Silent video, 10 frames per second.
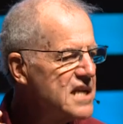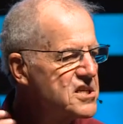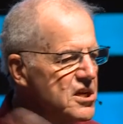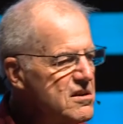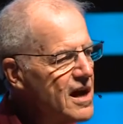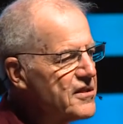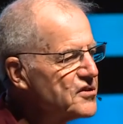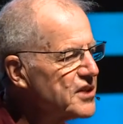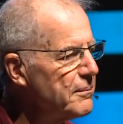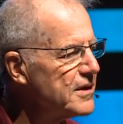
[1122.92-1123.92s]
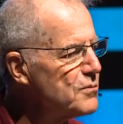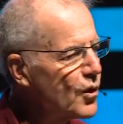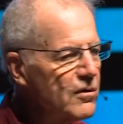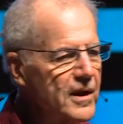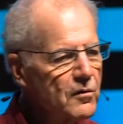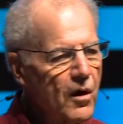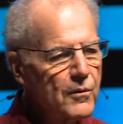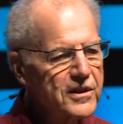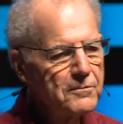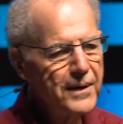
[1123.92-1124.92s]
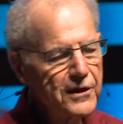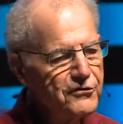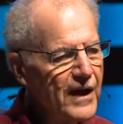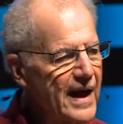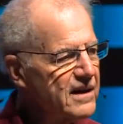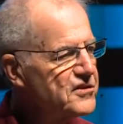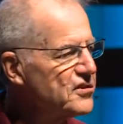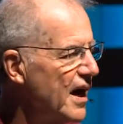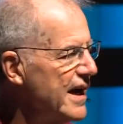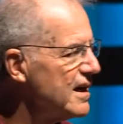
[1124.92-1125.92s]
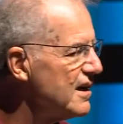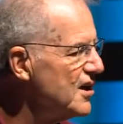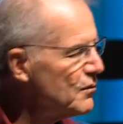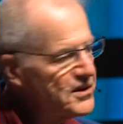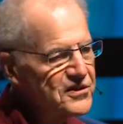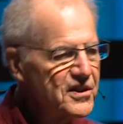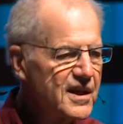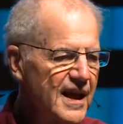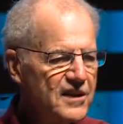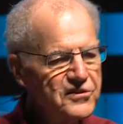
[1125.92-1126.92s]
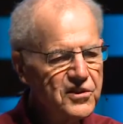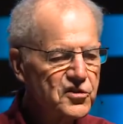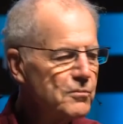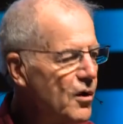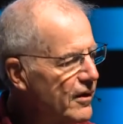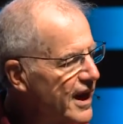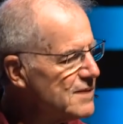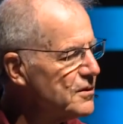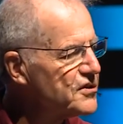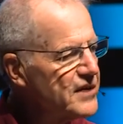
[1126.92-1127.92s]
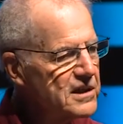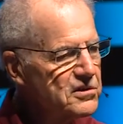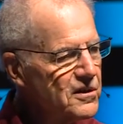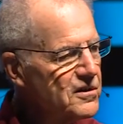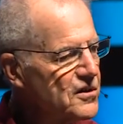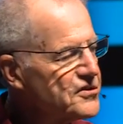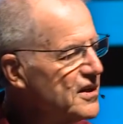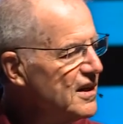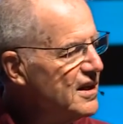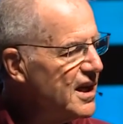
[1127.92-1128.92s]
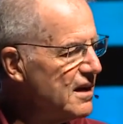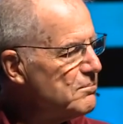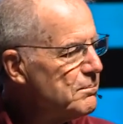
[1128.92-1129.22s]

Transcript: I do know there's something morally wrong with the pet fad in China, which is encasing small animals like turtles in